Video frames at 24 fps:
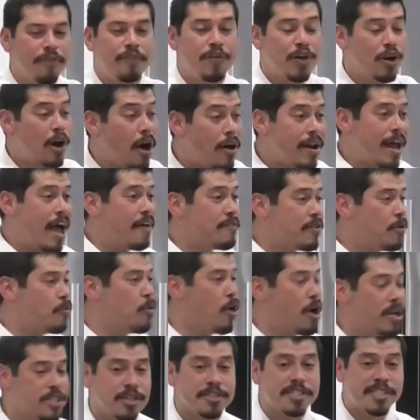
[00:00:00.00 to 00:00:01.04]
If you don't have the
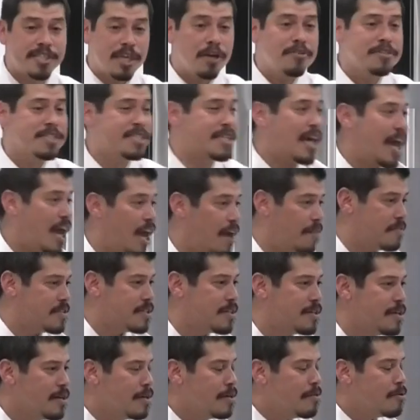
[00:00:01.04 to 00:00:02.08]
works, you're still saved
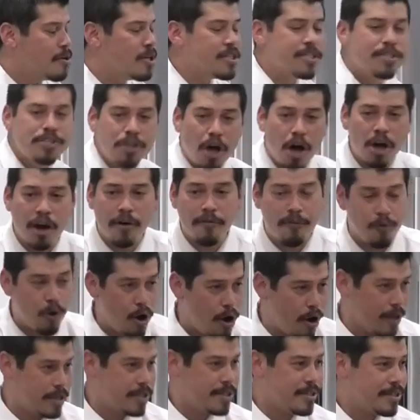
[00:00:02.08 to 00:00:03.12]
because it's not of
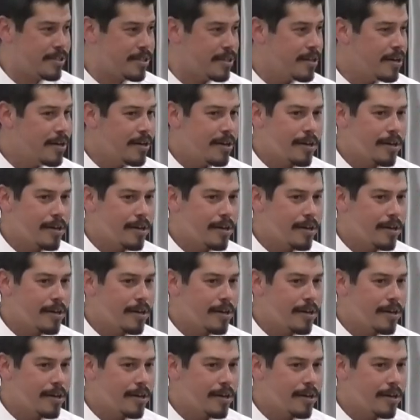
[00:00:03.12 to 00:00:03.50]
works.